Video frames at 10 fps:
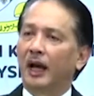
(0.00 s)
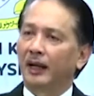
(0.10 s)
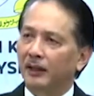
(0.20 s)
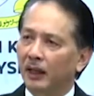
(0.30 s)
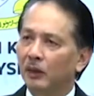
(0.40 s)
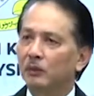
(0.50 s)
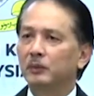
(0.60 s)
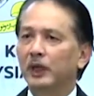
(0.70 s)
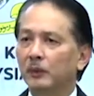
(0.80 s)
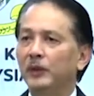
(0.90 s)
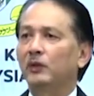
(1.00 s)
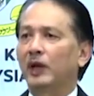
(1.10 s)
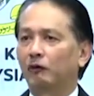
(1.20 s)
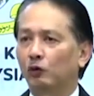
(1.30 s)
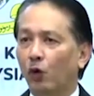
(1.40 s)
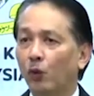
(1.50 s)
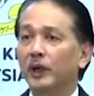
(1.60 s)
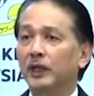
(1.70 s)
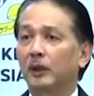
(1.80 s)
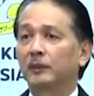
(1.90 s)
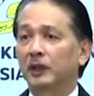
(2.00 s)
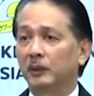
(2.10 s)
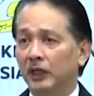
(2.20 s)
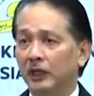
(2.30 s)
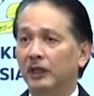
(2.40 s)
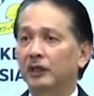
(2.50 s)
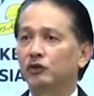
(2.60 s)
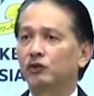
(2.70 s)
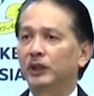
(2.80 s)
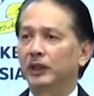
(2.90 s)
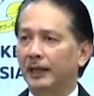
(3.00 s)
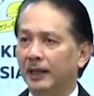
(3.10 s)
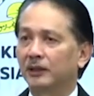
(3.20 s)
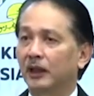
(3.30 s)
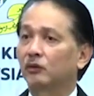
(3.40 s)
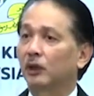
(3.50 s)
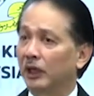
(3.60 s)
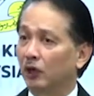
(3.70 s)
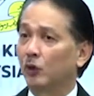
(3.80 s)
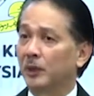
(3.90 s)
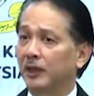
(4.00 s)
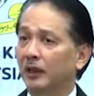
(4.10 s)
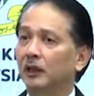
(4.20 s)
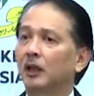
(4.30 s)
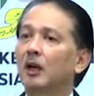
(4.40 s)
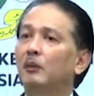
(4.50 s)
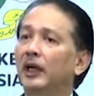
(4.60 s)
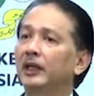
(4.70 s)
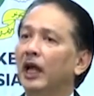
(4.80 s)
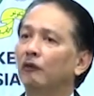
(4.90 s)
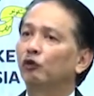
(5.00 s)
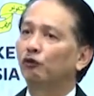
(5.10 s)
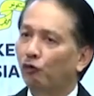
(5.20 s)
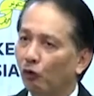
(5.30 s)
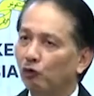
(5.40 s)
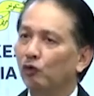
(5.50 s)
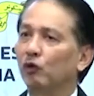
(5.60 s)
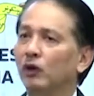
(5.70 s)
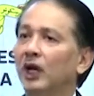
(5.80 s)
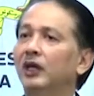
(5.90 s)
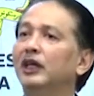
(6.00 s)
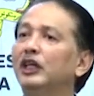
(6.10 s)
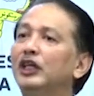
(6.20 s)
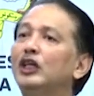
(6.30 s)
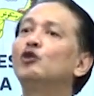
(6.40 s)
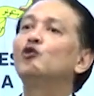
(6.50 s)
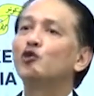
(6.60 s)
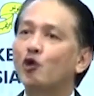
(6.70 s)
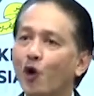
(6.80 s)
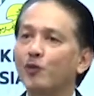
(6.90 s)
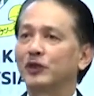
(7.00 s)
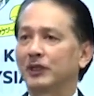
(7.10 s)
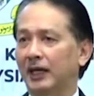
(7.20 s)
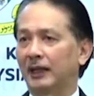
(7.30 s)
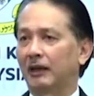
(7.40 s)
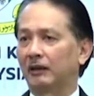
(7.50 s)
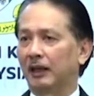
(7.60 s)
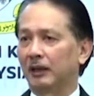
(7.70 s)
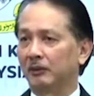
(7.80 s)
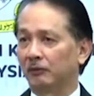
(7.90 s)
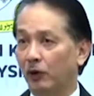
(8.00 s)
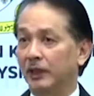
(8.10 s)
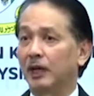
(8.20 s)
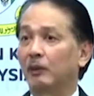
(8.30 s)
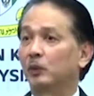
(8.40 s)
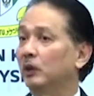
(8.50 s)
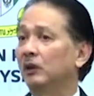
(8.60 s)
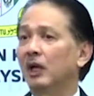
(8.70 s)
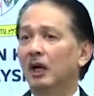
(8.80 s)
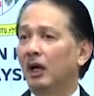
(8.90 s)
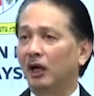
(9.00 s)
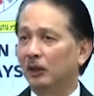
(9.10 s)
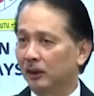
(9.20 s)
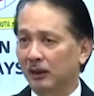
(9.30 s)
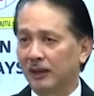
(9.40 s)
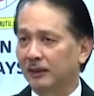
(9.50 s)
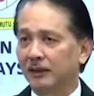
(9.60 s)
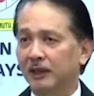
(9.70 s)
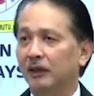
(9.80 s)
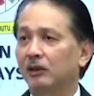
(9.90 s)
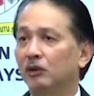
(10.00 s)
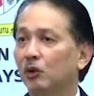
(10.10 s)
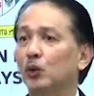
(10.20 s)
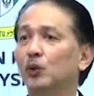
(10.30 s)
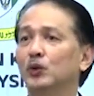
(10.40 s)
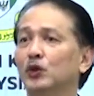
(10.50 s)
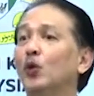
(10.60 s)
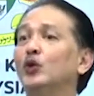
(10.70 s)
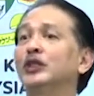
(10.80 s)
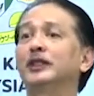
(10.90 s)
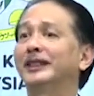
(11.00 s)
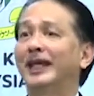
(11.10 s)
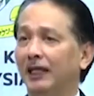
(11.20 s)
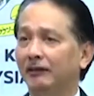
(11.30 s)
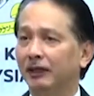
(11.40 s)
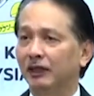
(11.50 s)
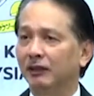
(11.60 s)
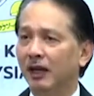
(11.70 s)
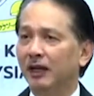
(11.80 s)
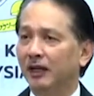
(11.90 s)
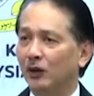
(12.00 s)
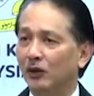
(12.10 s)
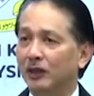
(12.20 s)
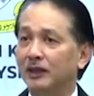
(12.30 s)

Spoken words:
And now maybe we have to open up the industry and etc. economic sector, but they have to follow the new norms that, for example, as I said, no social gathering, you know,